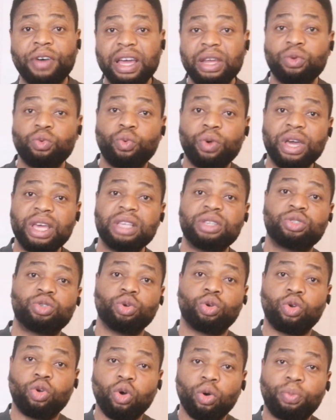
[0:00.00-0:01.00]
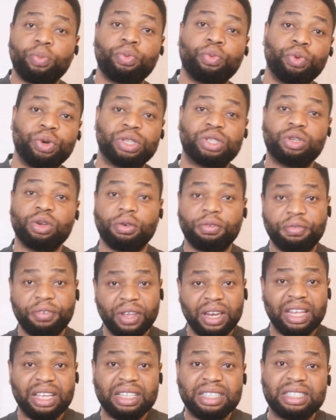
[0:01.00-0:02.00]
find ways to cope with your
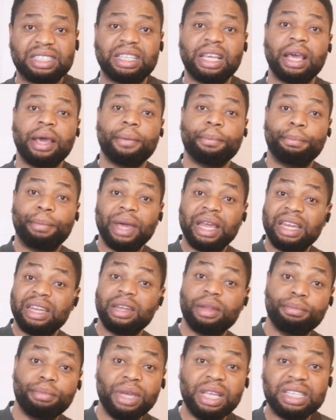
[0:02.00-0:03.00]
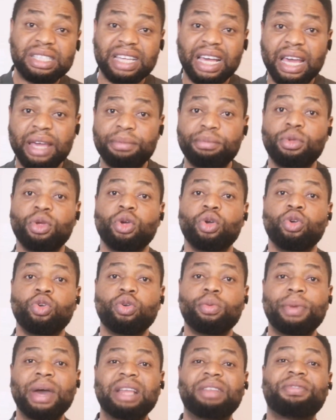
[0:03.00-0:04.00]
feelings, but in the meantime,
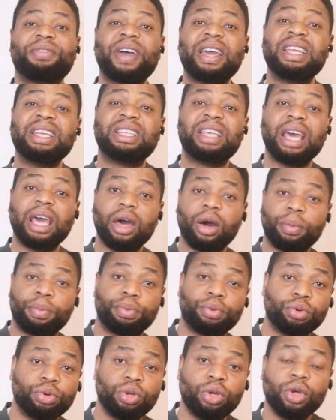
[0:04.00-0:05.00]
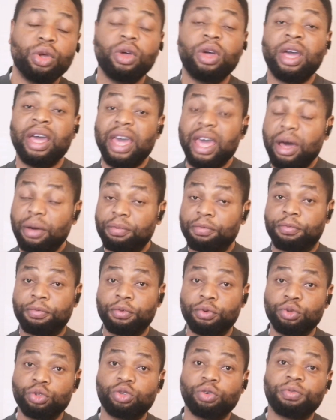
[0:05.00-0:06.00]
you might find it helpful
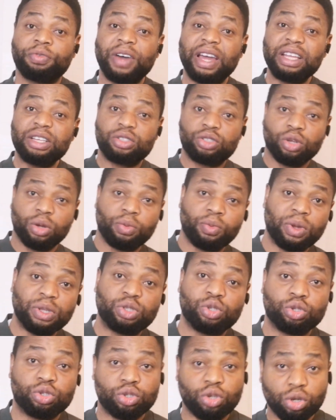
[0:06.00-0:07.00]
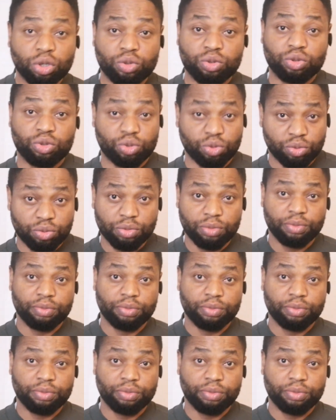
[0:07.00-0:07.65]
to find someone to talk to.